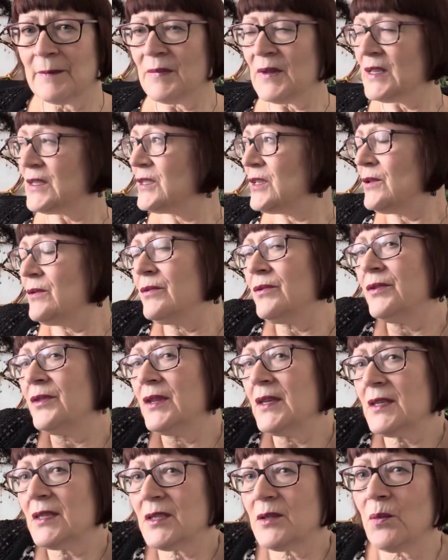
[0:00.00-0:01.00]
So
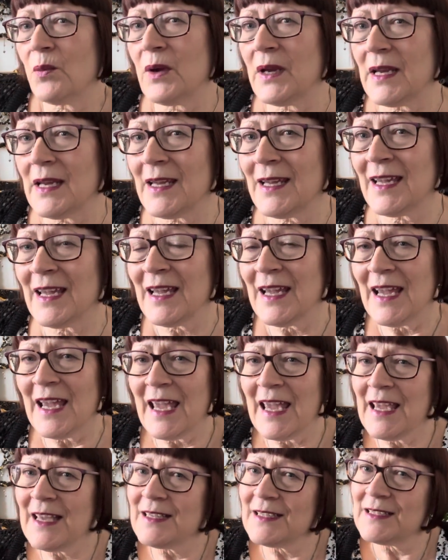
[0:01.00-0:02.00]
this week,
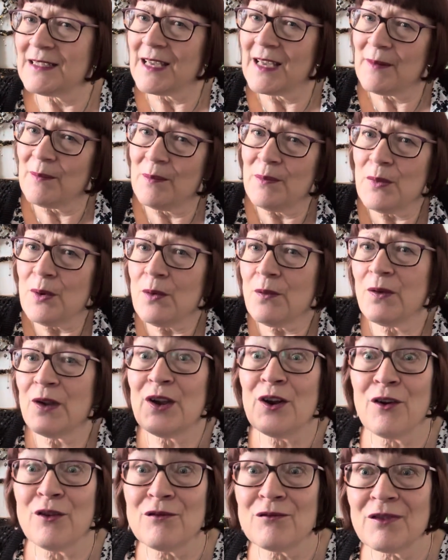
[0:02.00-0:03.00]
it's that moving
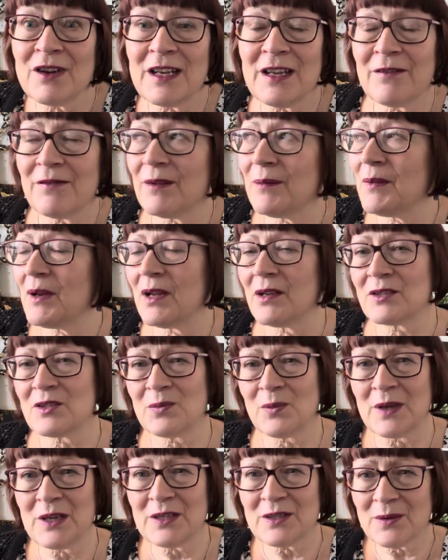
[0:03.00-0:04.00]
on really from last
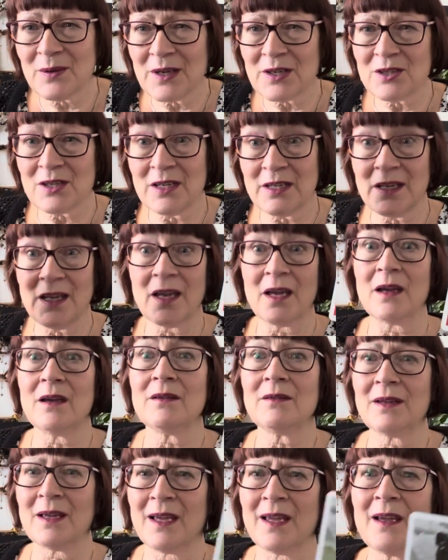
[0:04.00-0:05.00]
week to actually,
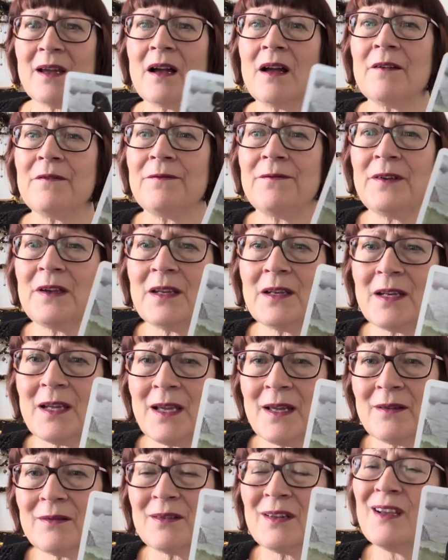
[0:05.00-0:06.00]
okay, I've figured
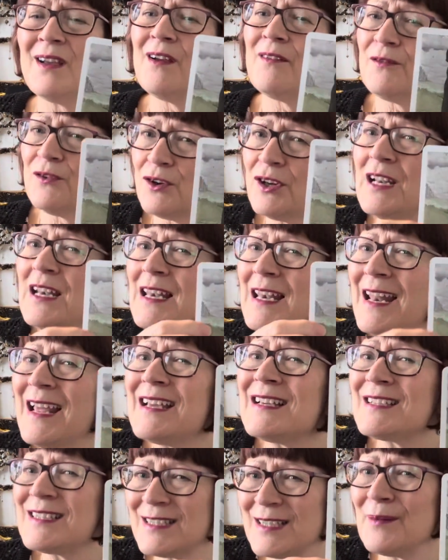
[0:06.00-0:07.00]
out, I've got to
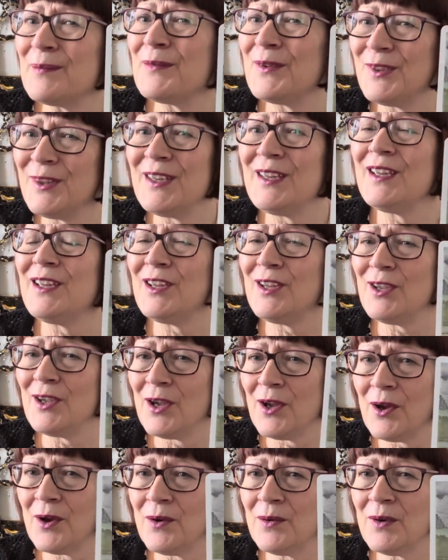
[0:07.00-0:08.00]
let something
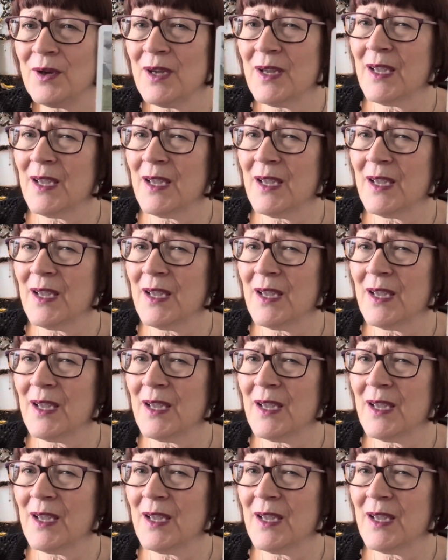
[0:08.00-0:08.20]
go,